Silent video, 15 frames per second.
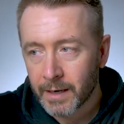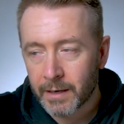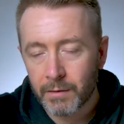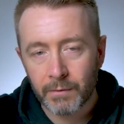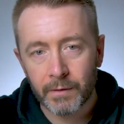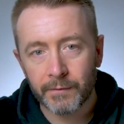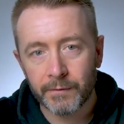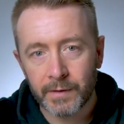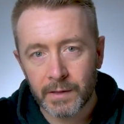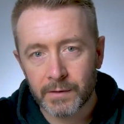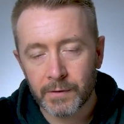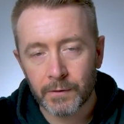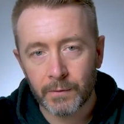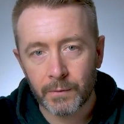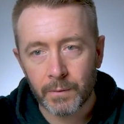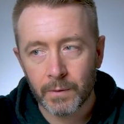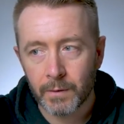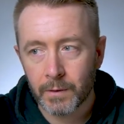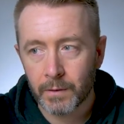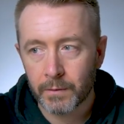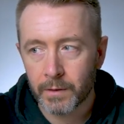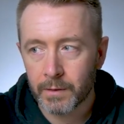either a V two
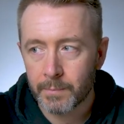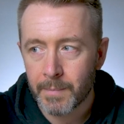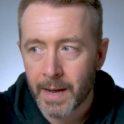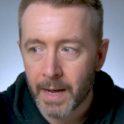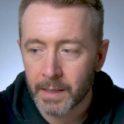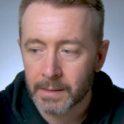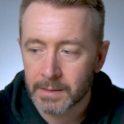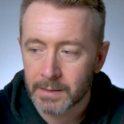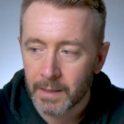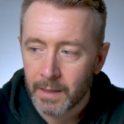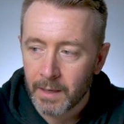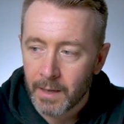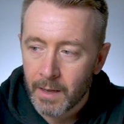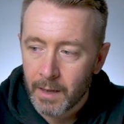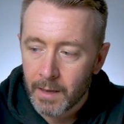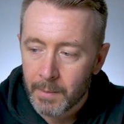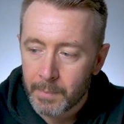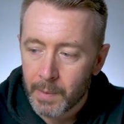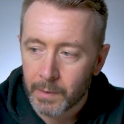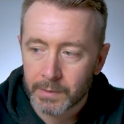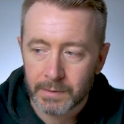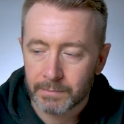or a Max,
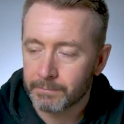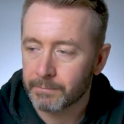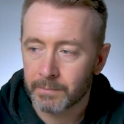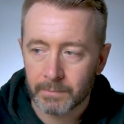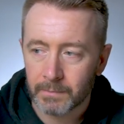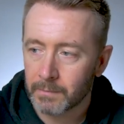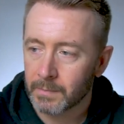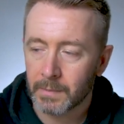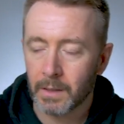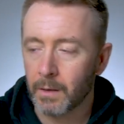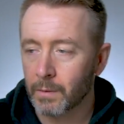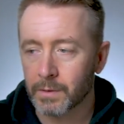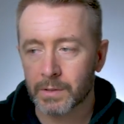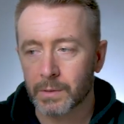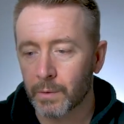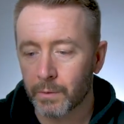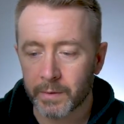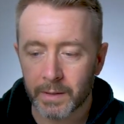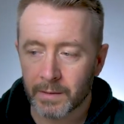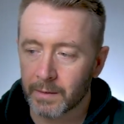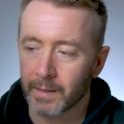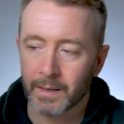but long story.